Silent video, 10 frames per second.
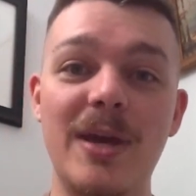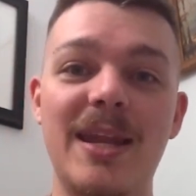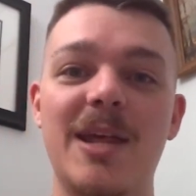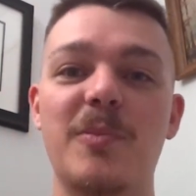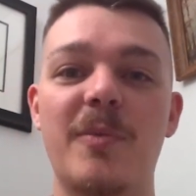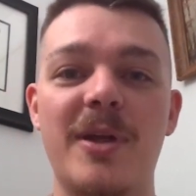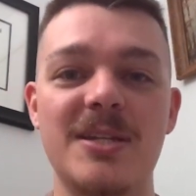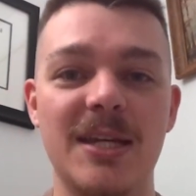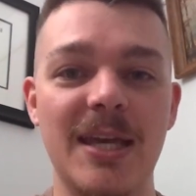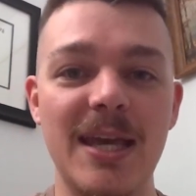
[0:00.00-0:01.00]
in
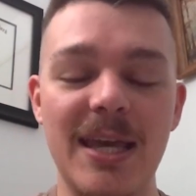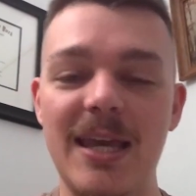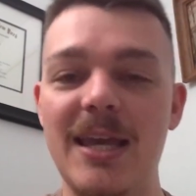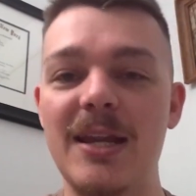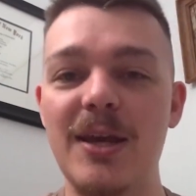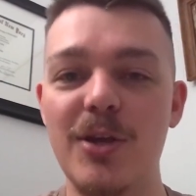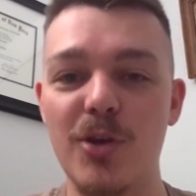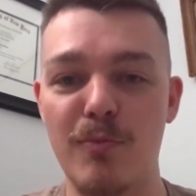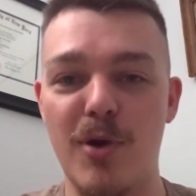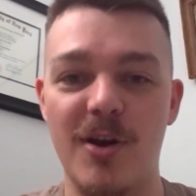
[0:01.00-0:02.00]
implementing in
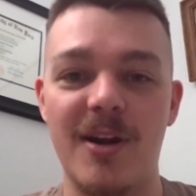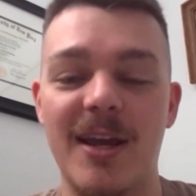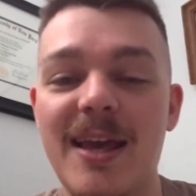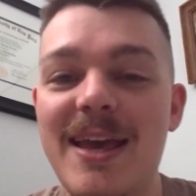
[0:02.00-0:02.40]
your marketing.